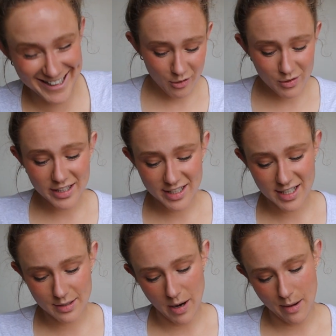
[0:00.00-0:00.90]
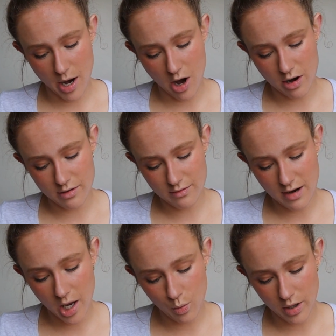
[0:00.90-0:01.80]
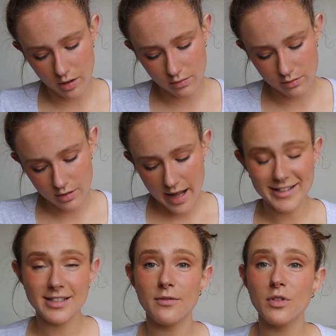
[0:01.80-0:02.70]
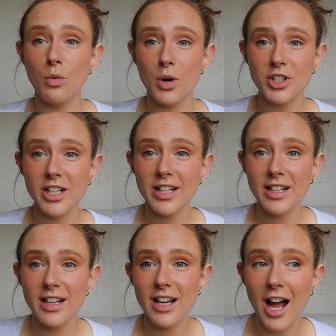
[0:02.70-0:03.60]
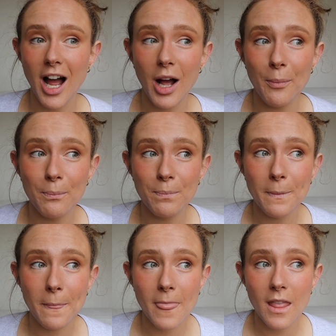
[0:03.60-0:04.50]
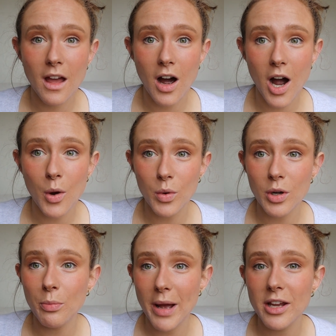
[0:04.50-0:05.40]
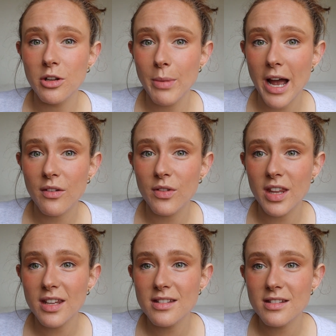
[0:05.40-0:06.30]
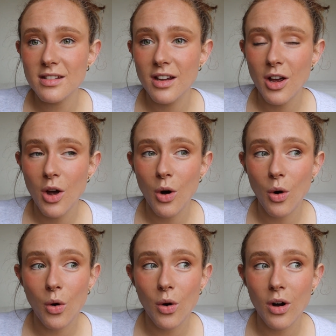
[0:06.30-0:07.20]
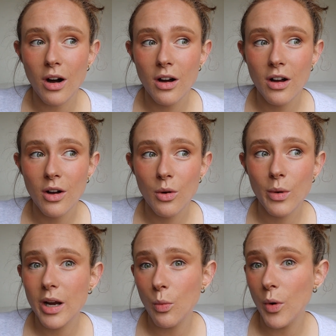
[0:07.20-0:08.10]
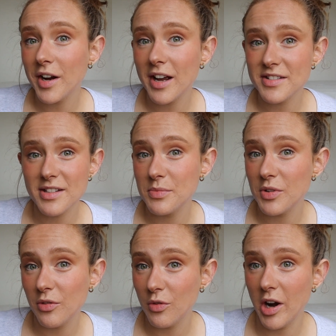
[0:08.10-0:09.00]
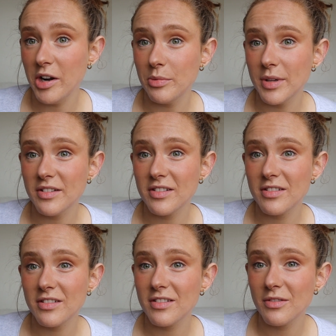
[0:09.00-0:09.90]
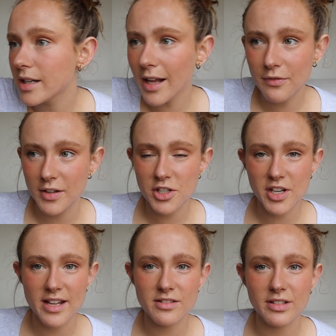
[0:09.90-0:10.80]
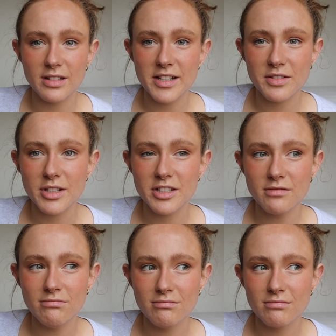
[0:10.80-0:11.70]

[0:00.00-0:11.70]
I really need to buy my own, and I will. Alex, if you're watching, I will pay you back for this, or we can work out some sort of arrangement. Did I finish answering the last question?